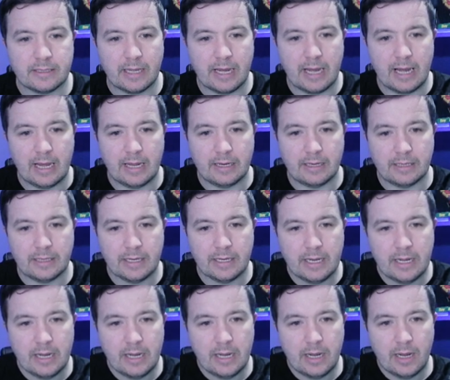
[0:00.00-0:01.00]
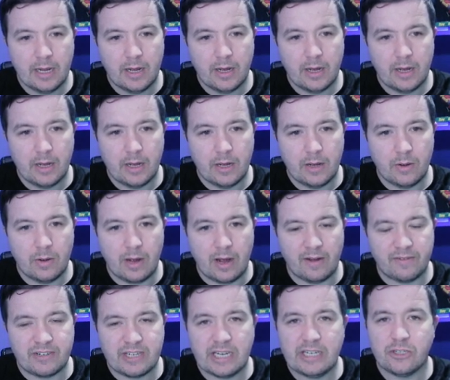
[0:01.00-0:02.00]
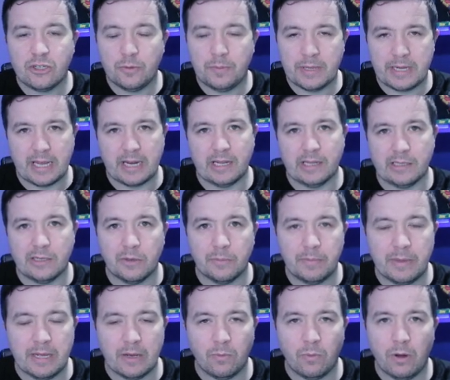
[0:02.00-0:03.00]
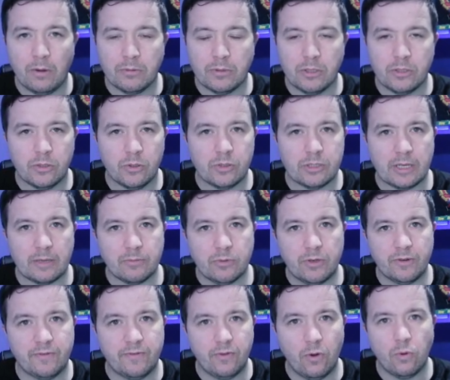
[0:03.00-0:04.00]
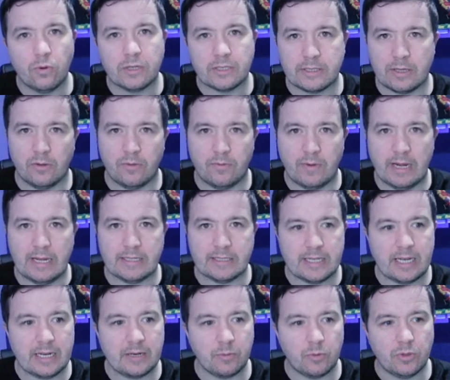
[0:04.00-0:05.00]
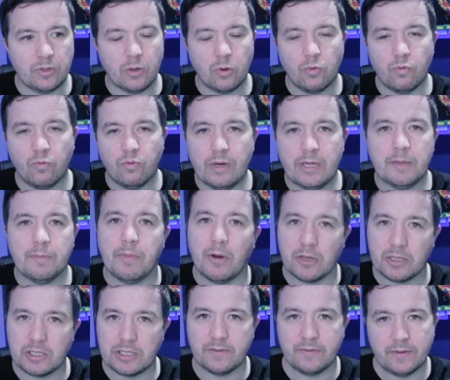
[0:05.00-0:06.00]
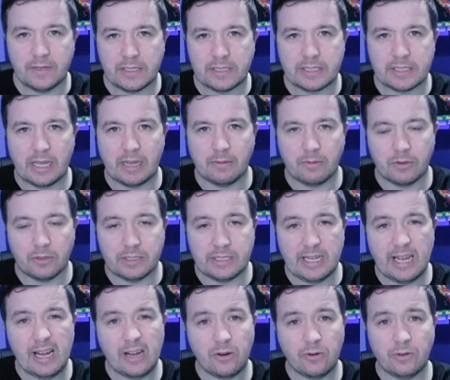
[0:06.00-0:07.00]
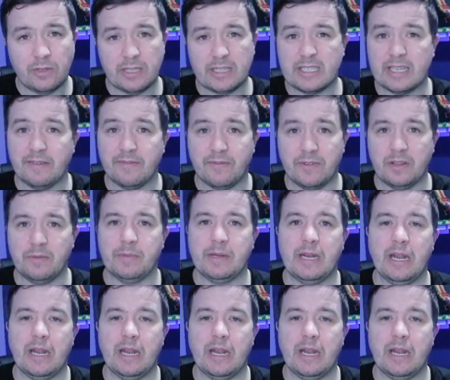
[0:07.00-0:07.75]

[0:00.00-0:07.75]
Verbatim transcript: And I've changed up again a little bit. What I'm going to do is I'm going to focus down the right hand side. I'm going to go really positive in this game because they are currently 10th at the minute.